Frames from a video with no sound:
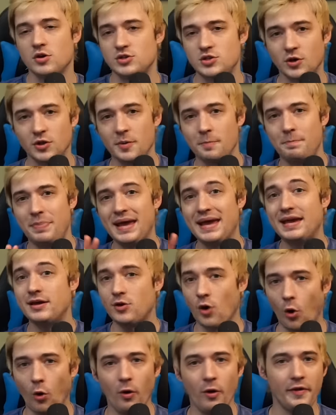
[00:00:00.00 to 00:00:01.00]
So the big
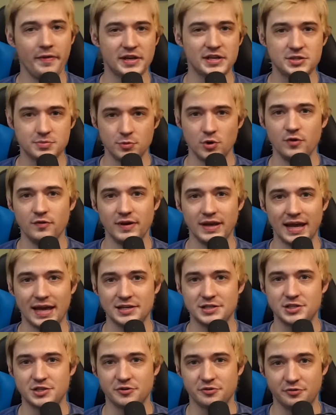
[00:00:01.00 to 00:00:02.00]
goal in this movie
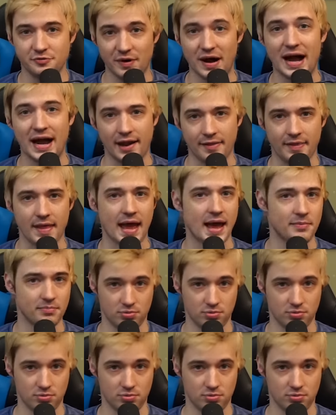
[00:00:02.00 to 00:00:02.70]
is to find that